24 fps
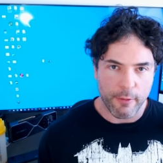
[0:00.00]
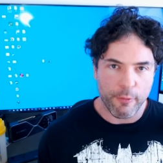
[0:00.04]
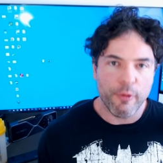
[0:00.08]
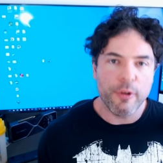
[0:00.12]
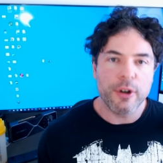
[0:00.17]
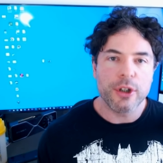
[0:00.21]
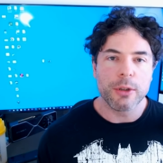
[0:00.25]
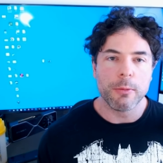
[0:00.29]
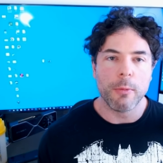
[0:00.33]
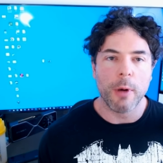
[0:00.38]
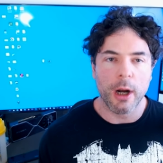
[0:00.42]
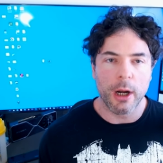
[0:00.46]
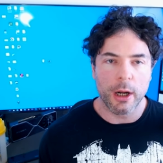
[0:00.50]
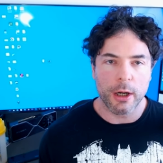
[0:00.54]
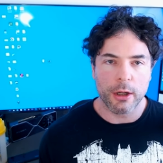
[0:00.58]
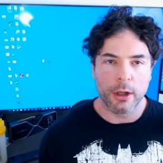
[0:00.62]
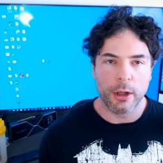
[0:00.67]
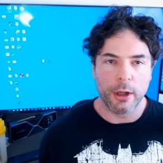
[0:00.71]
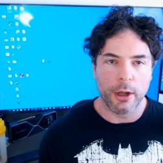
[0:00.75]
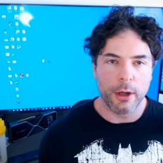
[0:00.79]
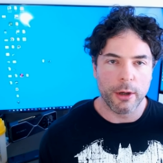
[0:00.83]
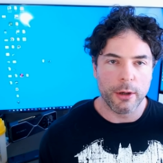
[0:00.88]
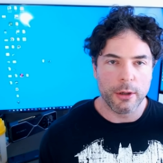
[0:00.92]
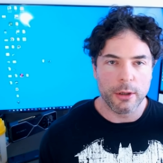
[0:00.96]
average
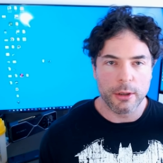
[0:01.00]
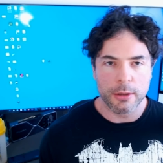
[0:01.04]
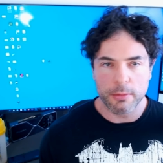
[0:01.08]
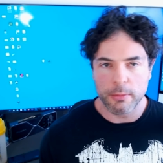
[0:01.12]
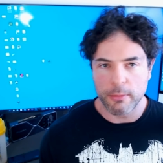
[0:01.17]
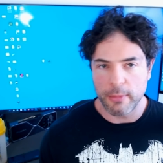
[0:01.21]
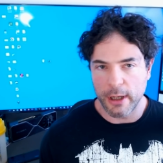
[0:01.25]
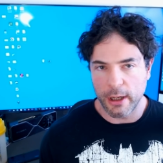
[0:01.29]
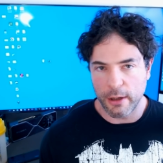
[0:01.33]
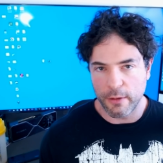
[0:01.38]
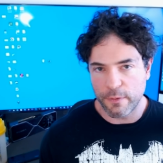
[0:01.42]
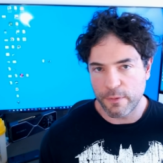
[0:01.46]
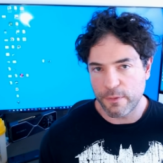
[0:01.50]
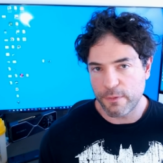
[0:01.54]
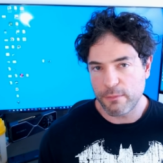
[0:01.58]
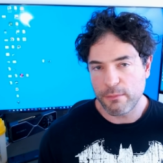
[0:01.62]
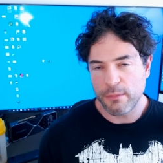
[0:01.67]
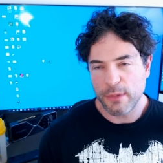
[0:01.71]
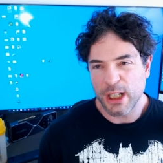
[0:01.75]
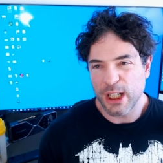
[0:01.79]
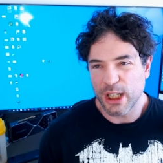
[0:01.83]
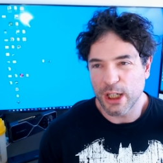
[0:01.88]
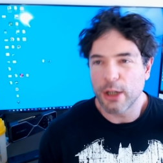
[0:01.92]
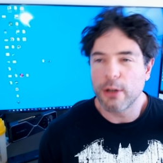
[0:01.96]
workload with,
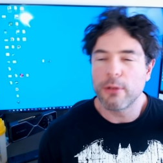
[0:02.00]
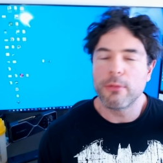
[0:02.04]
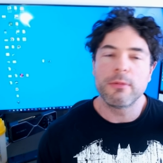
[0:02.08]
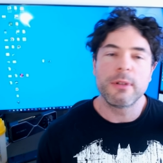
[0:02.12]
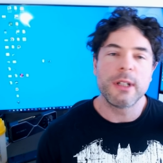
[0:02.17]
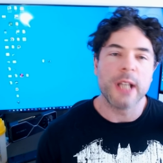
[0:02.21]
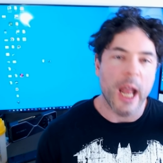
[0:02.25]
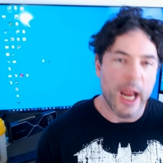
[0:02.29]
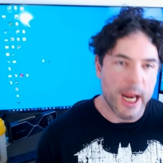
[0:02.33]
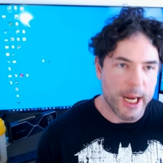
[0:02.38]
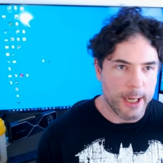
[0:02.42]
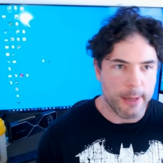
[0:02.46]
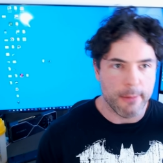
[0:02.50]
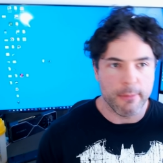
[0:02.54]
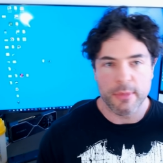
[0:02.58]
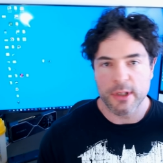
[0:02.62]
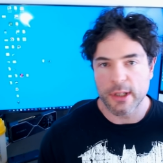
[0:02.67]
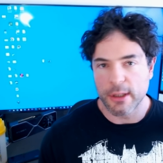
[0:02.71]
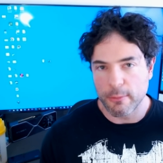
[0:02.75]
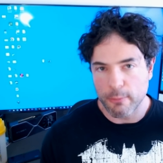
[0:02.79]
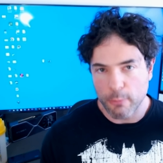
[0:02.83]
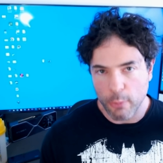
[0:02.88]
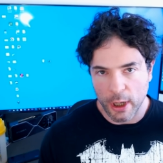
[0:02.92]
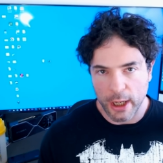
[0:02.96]
you know,
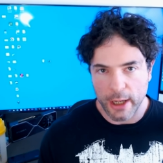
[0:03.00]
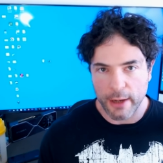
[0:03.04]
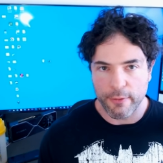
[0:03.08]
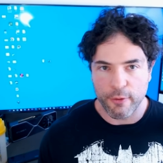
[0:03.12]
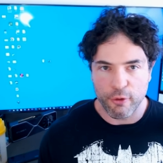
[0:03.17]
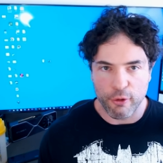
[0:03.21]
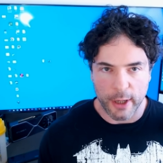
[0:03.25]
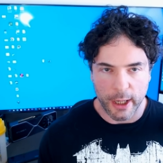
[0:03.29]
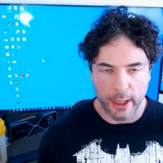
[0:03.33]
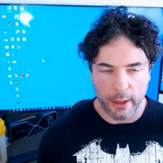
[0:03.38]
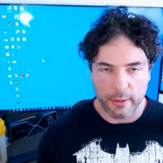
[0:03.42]
games and whatever